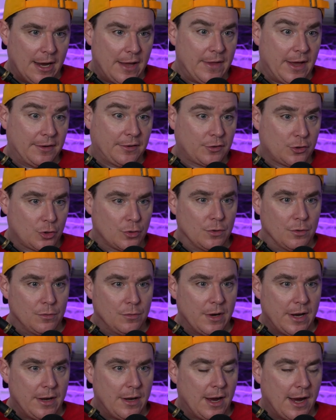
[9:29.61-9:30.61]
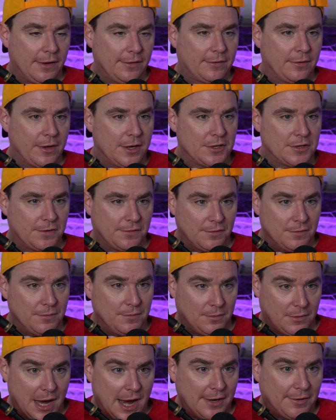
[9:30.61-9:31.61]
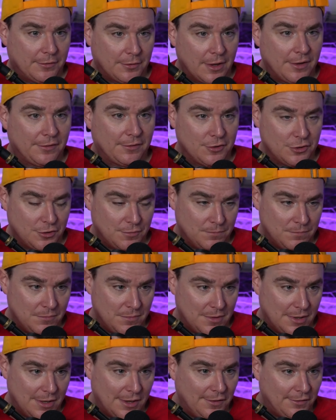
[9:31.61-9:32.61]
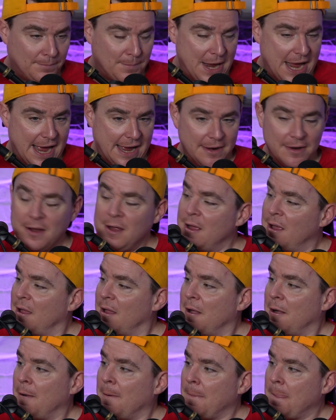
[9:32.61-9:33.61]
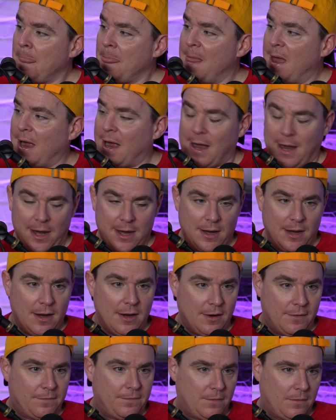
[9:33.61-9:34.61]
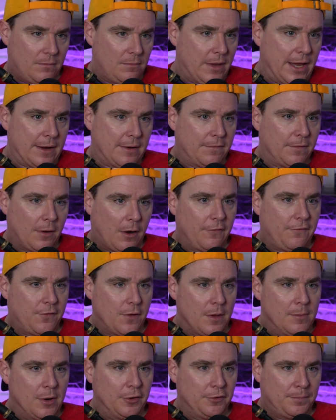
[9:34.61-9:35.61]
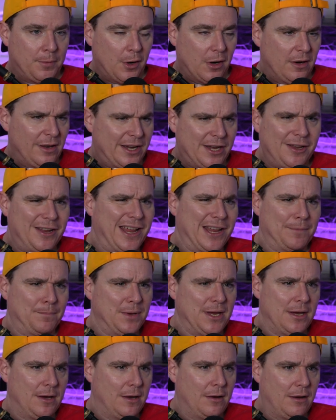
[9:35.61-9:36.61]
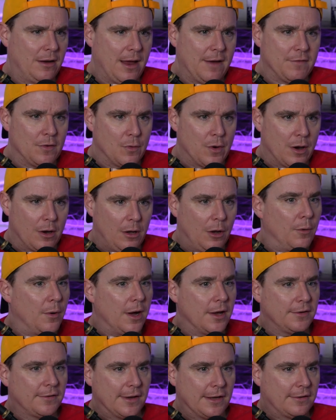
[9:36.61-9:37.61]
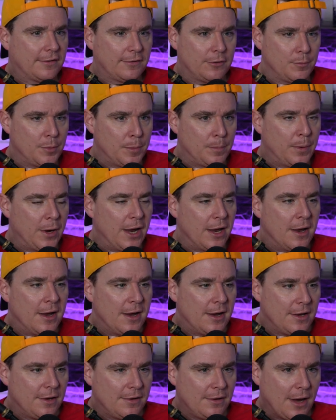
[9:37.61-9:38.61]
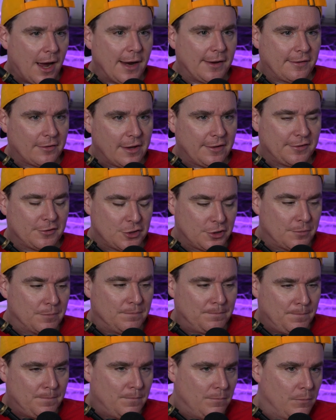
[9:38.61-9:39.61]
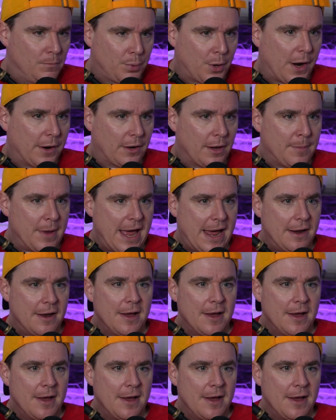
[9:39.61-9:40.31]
And that's true. And isolationism is bad if for the most part. Like you can't be everywhere all at once. That's stupid. But isolationism broadly bad.